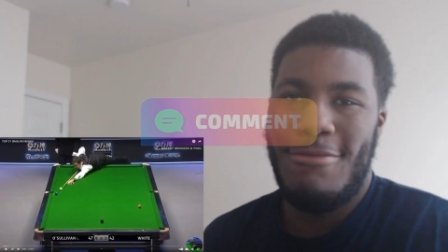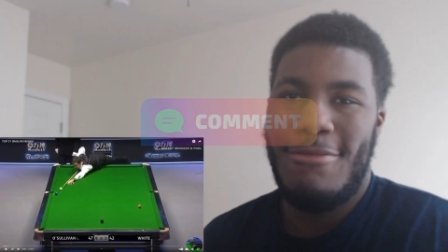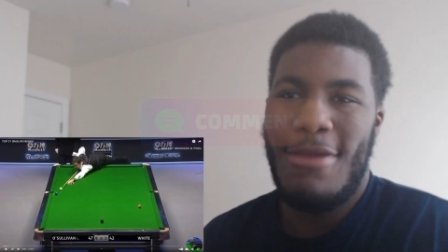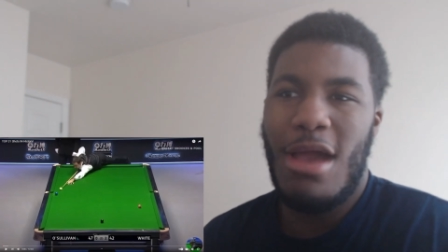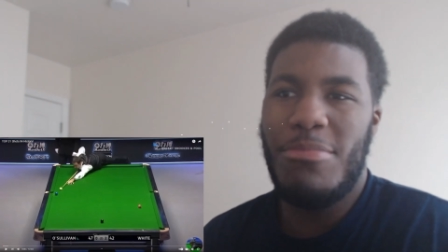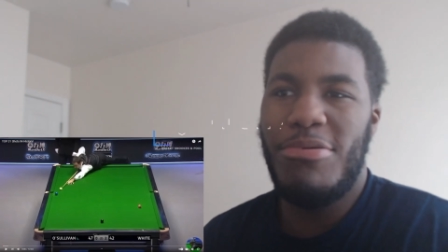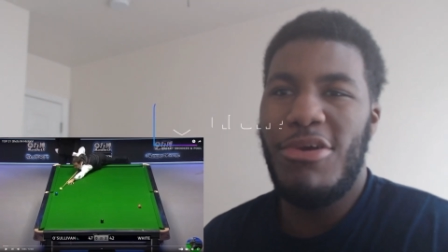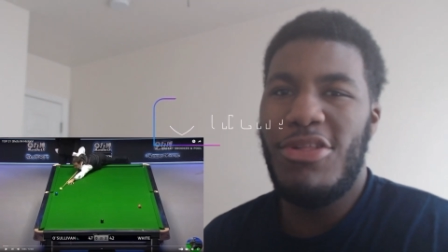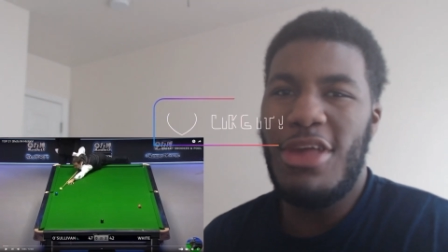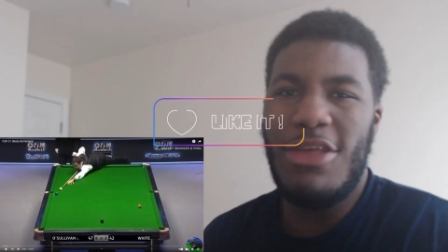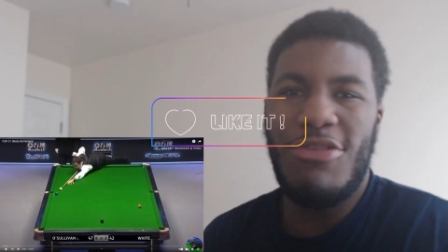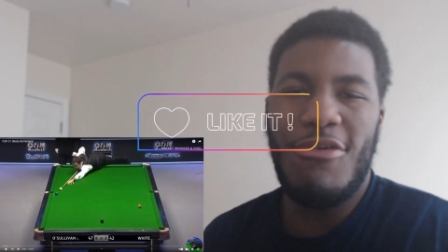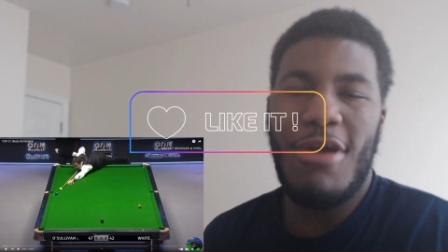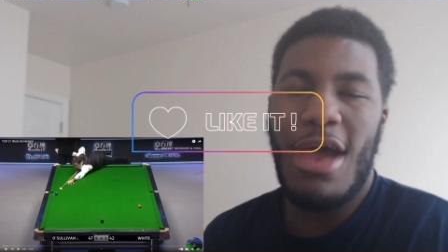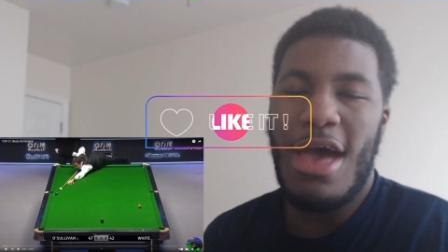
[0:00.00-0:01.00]
I
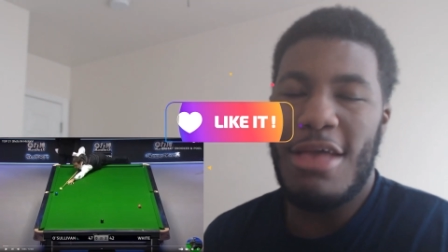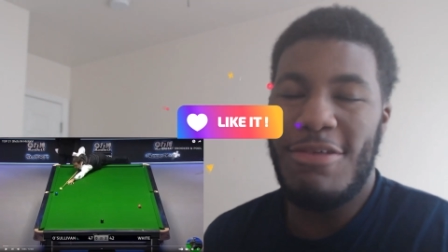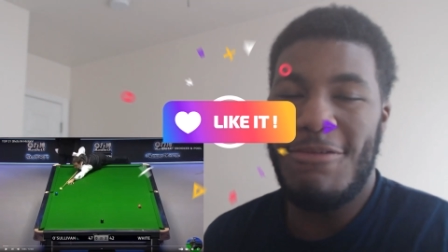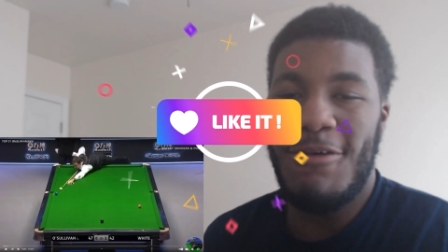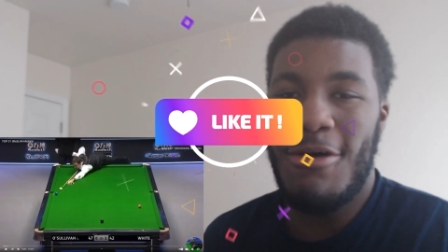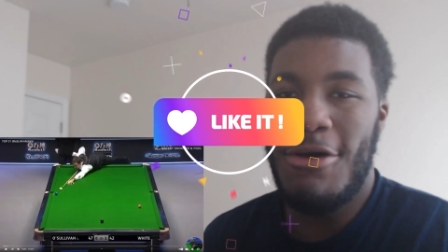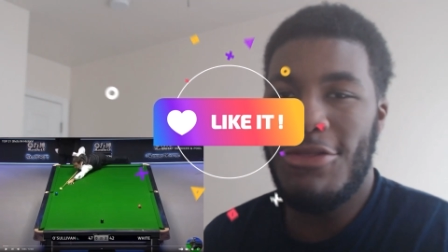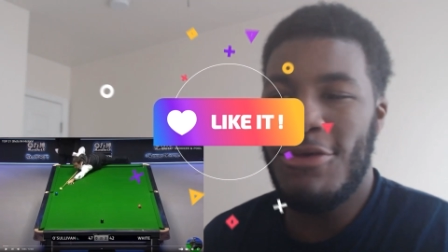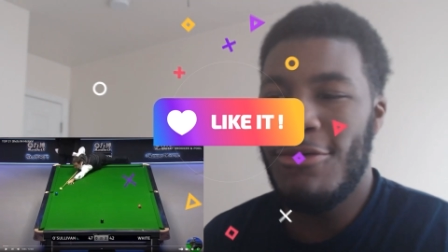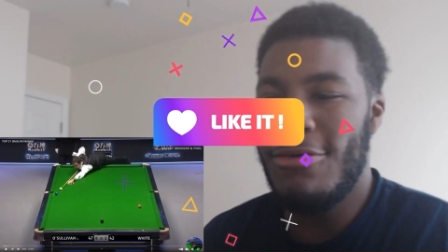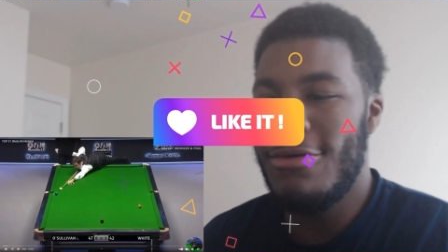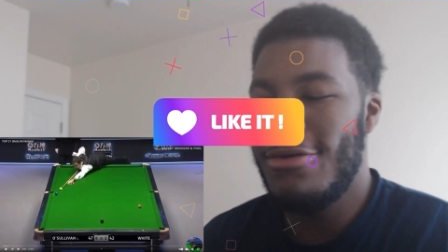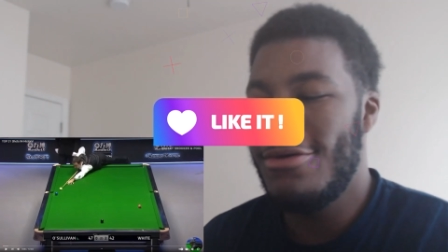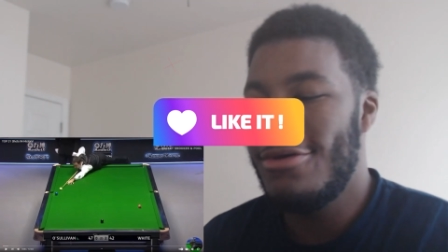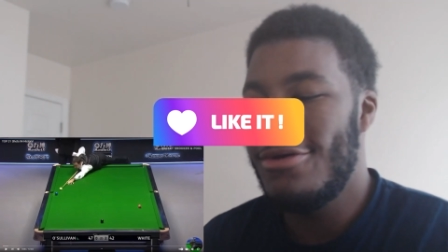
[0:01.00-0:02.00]
appreciate you guys for all the
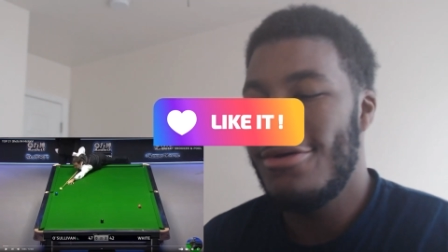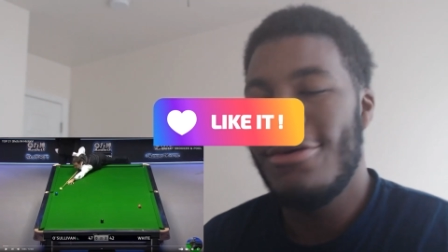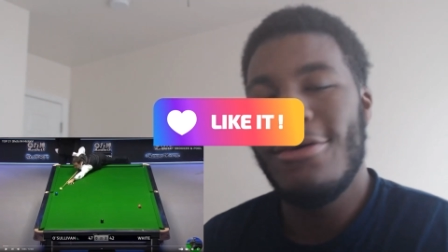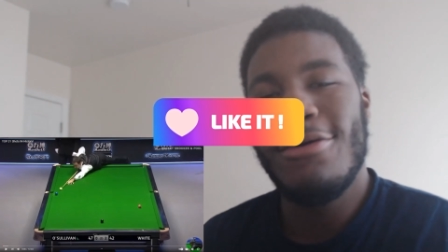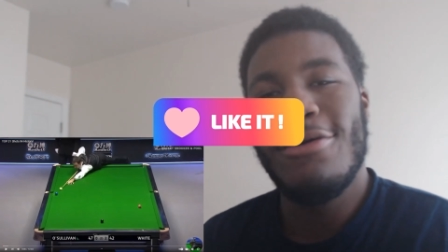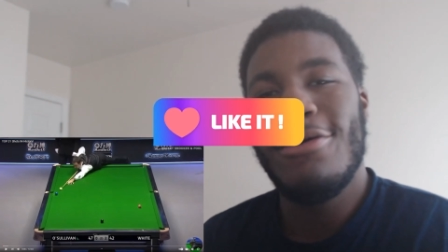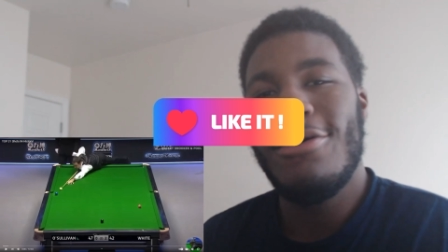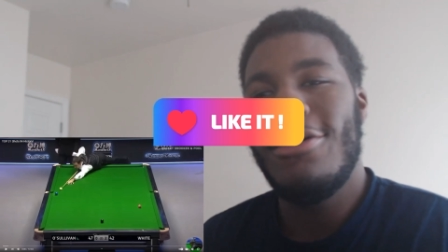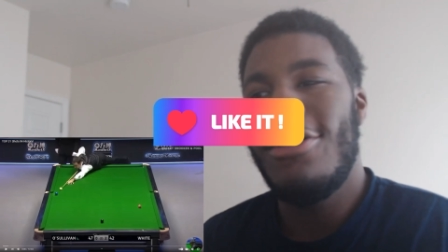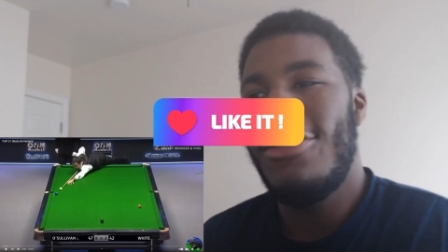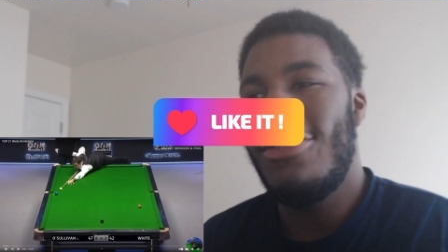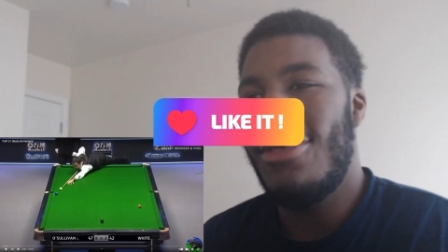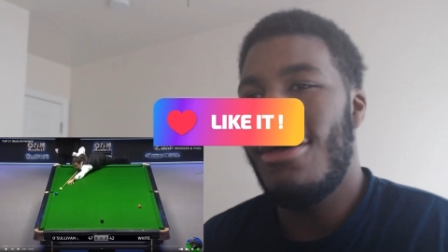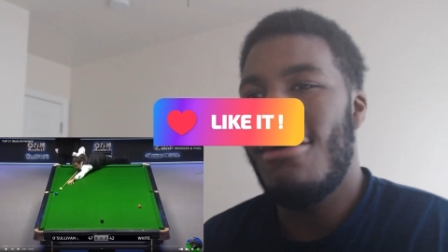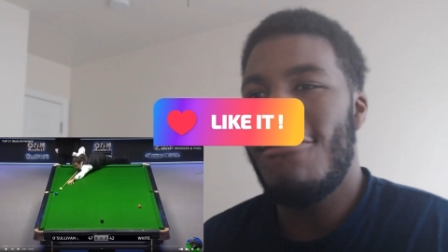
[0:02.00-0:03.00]

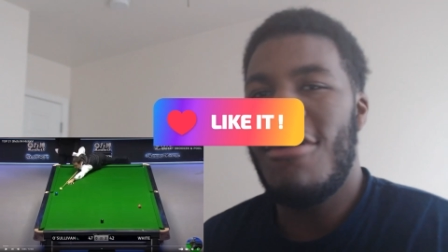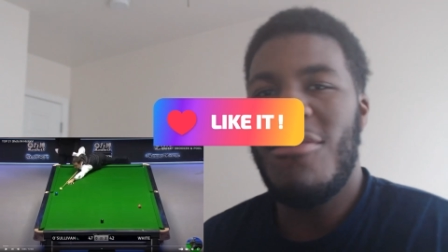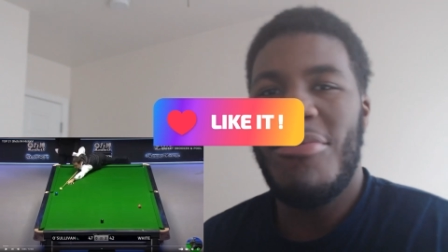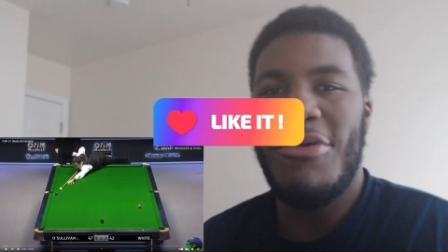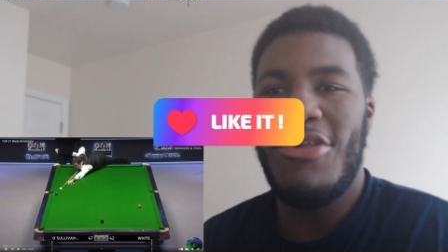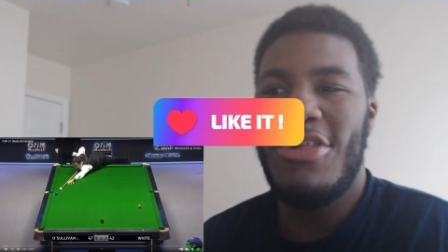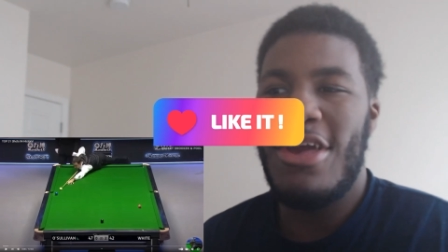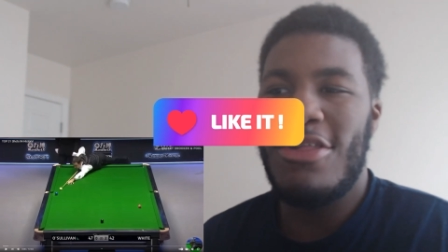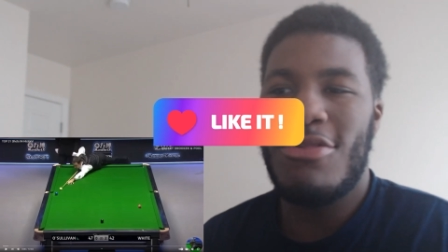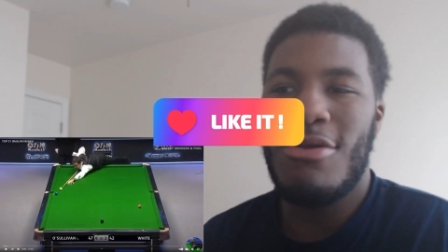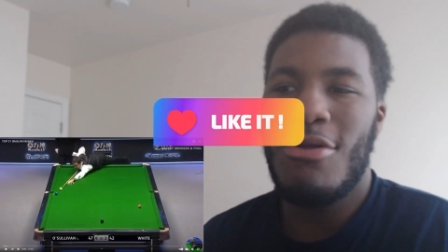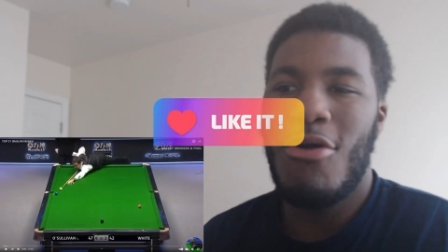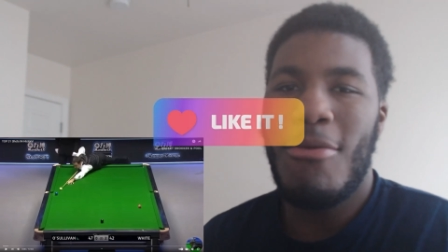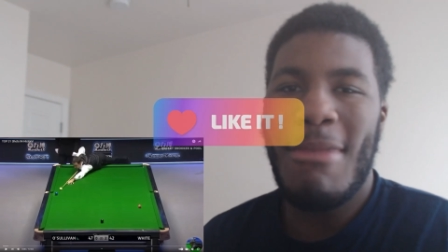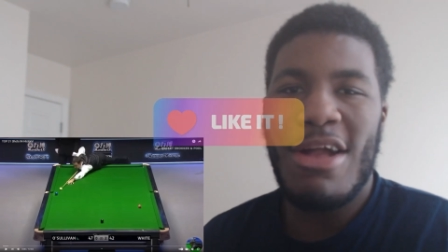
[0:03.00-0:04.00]
love and appreciation on
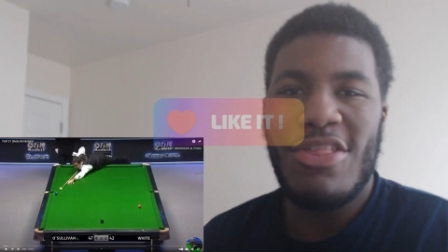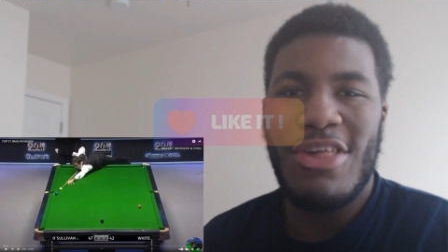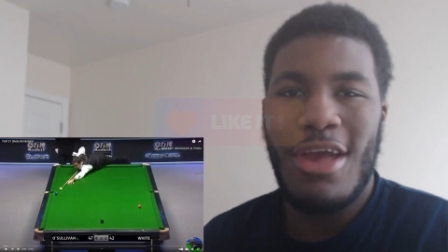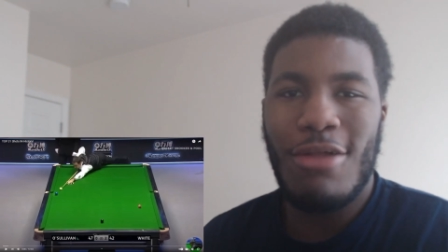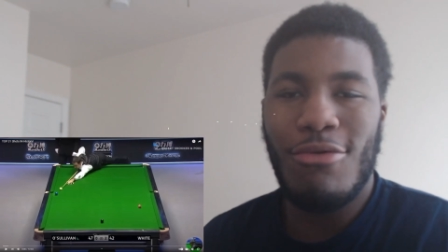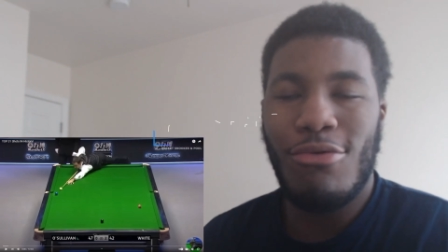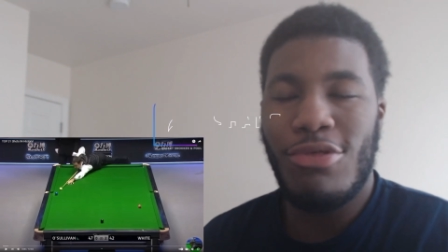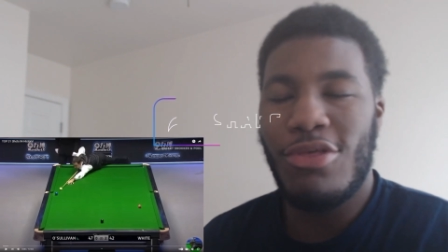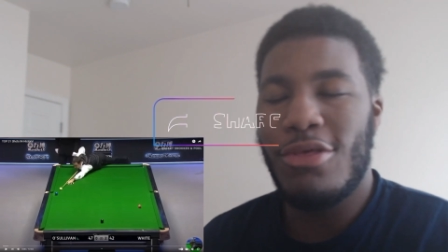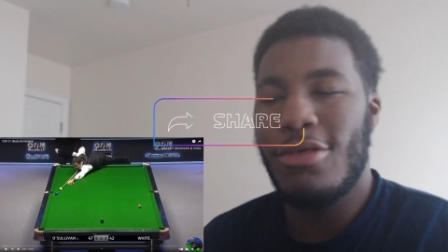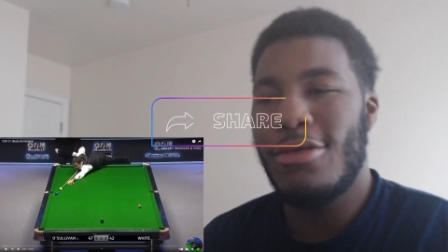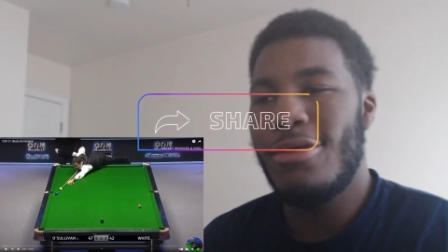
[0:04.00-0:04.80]
all my channels.